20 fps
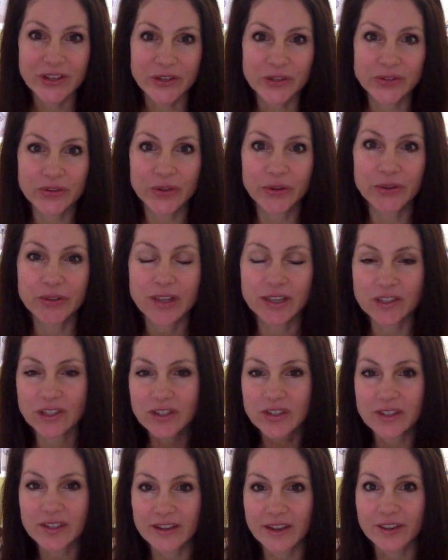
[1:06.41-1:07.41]
So that's
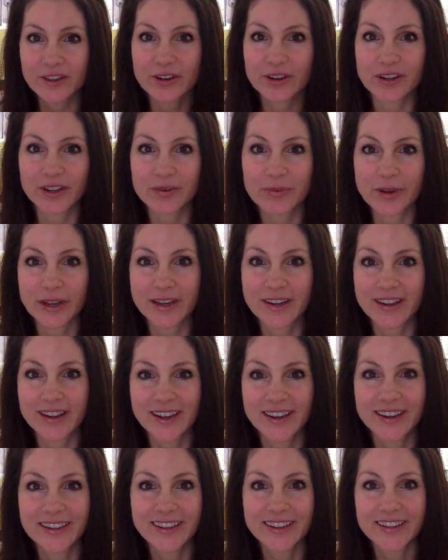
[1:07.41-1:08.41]
just another good way to
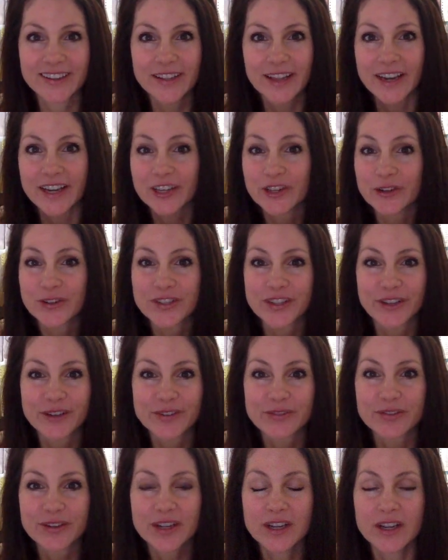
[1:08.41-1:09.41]
kind of align
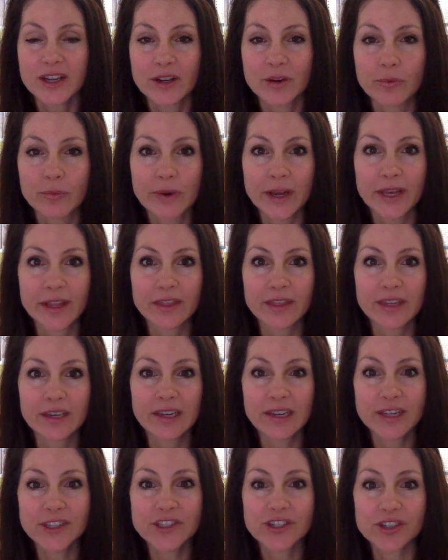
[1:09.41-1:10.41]
yourself with
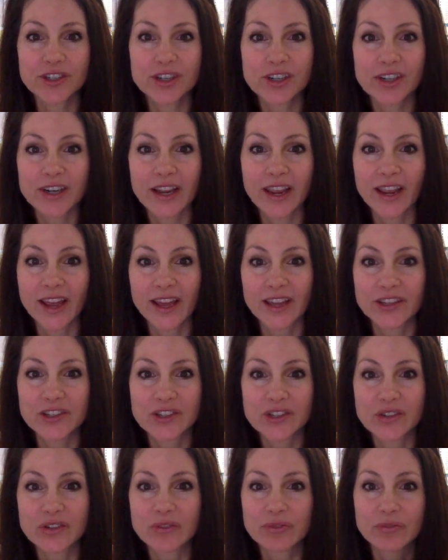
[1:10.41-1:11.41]
nature and
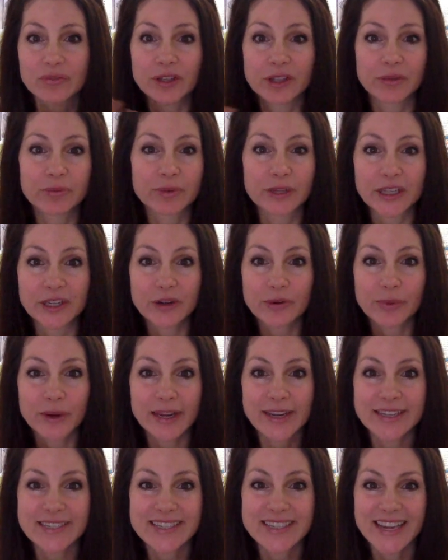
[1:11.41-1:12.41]
just feel really
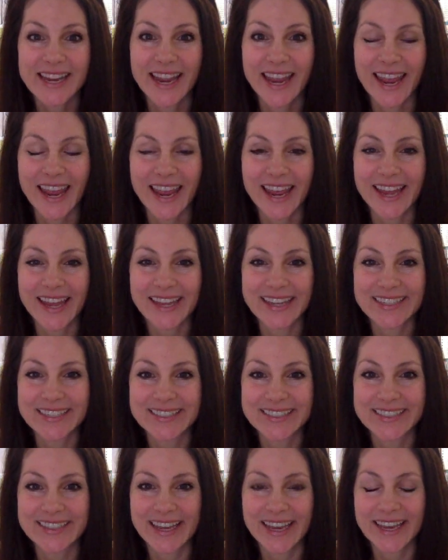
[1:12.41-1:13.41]
great
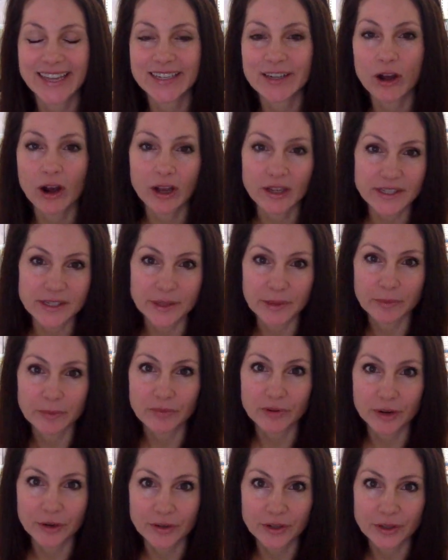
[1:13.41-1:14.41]
and get awesome
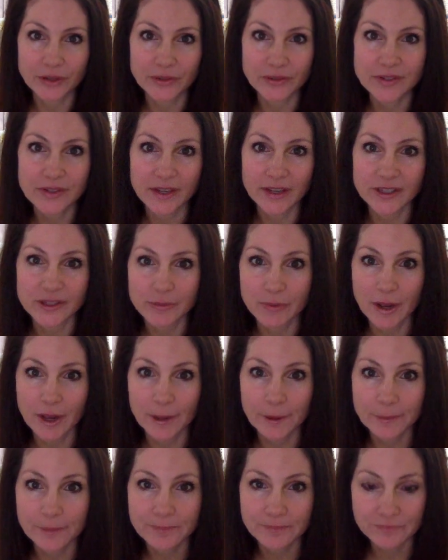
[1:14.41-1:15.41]
produce as
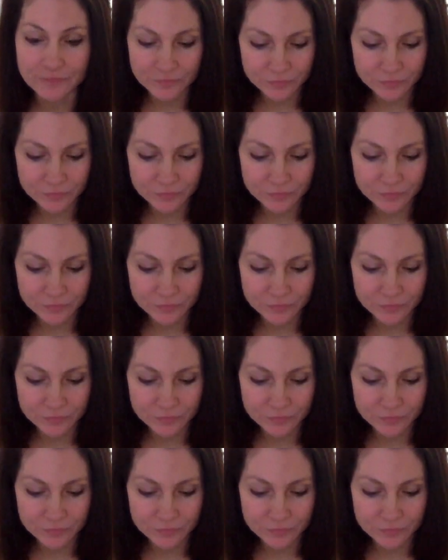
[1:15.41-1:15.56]
well.